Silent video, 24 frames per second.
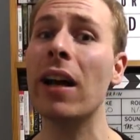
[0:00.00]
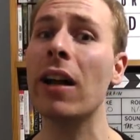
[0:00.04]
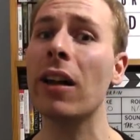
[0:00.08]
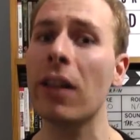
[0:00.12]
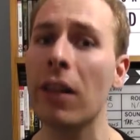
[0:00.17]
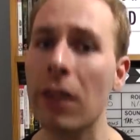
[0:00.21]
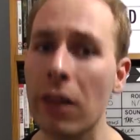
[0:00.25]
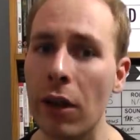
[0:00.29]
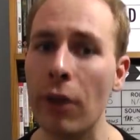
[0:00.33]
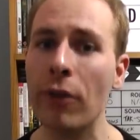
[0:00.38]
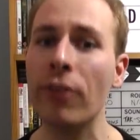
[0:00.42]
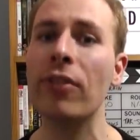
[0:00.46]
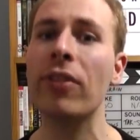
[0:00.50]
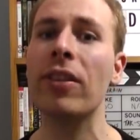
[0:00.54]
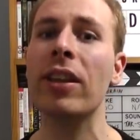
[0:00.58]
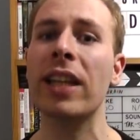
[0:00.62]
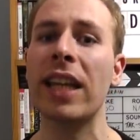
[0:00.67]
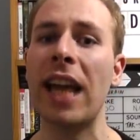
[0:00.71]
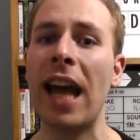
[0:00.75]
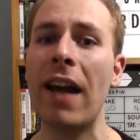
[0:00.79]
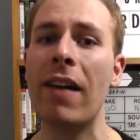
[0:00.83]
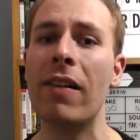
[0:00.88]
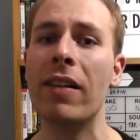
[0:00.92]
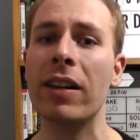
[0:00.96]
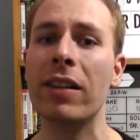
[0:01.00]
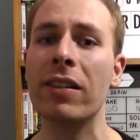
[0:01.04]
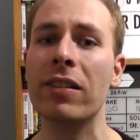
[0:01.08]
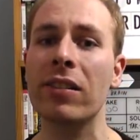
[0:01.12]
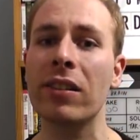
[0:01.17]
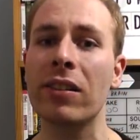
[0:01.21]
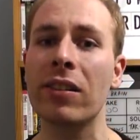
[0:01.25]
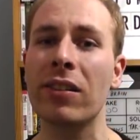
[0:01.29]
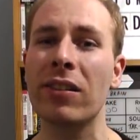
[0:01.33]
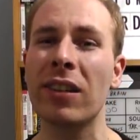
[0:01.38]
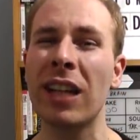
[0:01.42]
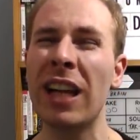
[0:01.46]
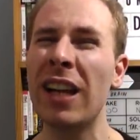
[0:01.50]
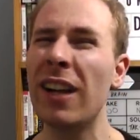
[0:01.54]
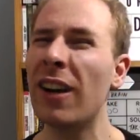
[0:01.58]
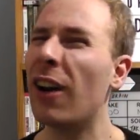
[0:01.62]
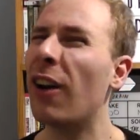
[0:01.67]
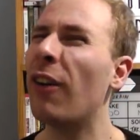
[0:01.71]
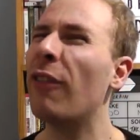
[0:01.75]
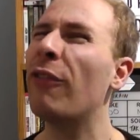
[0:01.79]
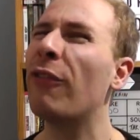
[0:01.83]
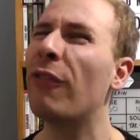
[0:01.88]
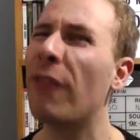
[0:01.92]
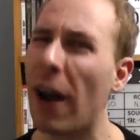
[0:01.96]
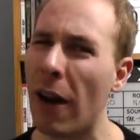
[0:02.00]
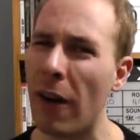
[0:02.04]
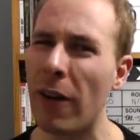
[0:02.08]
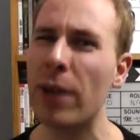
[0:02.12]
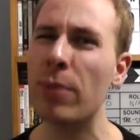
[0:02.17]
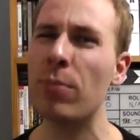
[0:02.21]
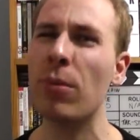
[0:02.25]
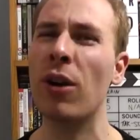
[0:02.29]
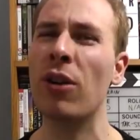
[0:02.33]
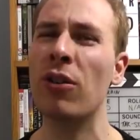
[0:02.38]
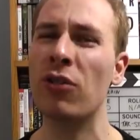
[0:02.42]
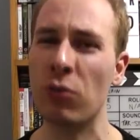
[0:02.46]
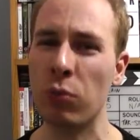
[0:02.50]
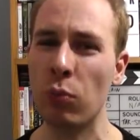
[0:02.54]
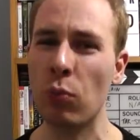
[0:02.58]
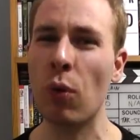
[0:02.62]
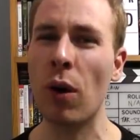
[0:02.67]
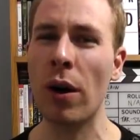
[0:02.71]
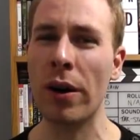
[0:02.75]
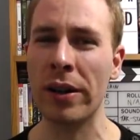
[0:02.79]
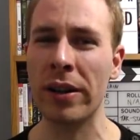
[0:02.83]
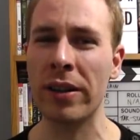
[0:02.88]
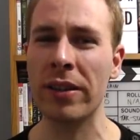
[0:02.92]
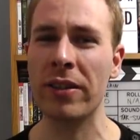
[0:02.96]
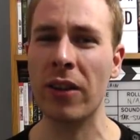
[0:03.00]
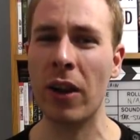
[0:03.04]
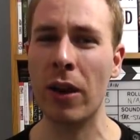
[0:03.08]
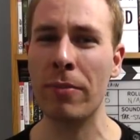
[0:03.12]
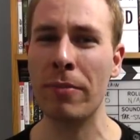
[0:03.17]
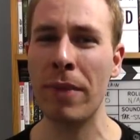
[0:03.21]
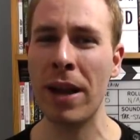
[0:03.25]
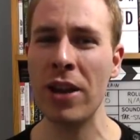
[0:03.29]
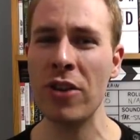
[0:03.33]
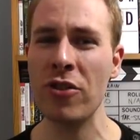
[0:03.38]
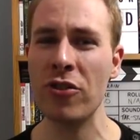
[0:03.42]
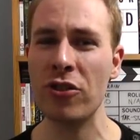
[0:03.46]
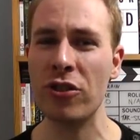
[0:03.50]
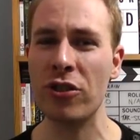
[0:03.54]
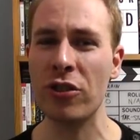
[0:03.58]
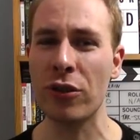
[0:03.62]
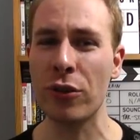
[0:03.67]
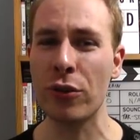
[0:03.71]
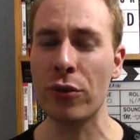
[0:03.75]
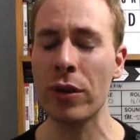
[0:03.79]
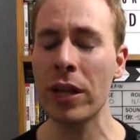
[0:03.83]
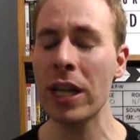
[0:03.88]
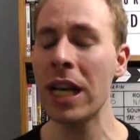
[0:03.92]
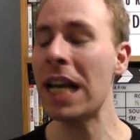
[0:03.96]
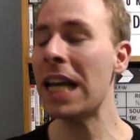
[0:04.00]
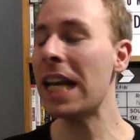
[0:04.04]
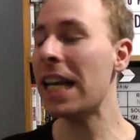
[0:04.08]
A lot of the characters are very much one-dimensional.